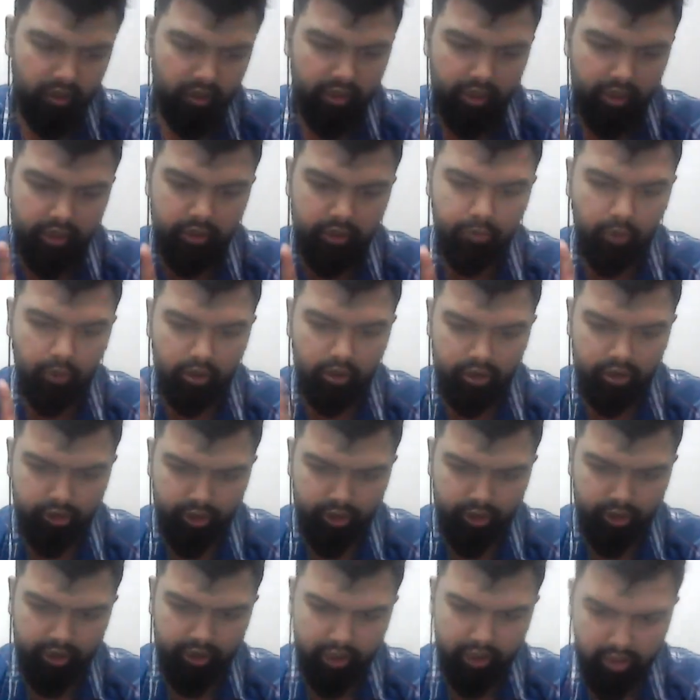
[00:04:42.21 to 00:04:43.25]
that is
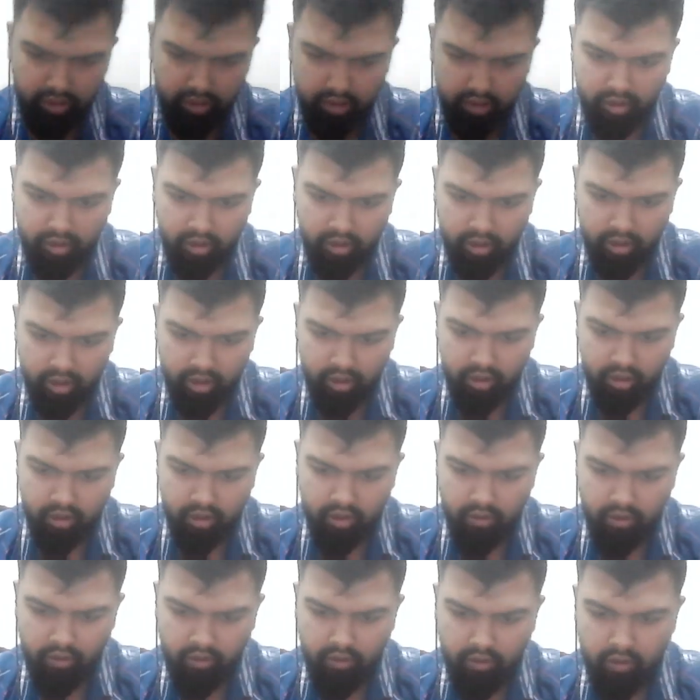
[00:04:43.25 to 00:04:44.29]
prostrating
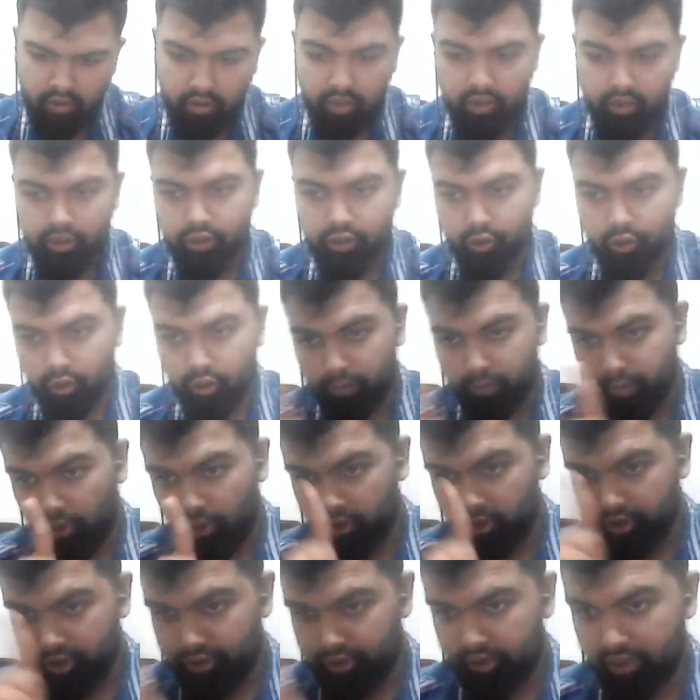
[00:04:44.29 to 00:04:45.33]
should
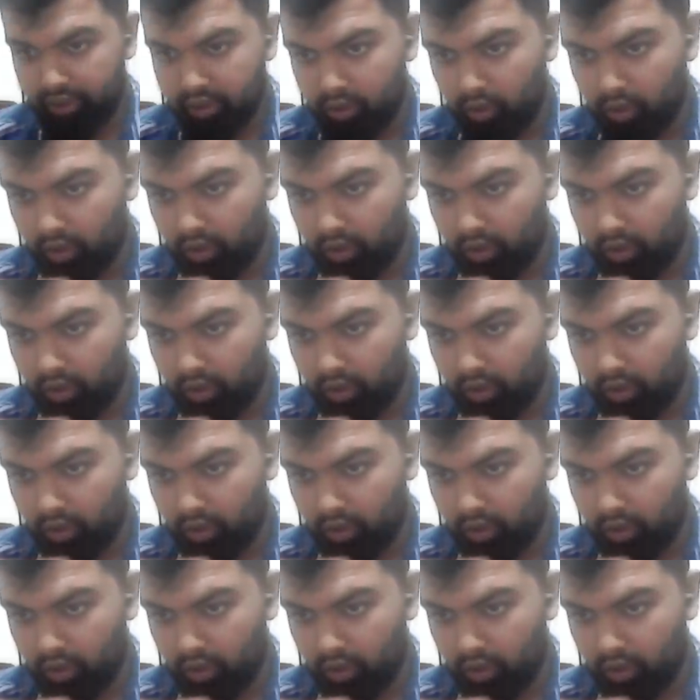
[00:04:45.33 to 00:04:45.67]
prostrate to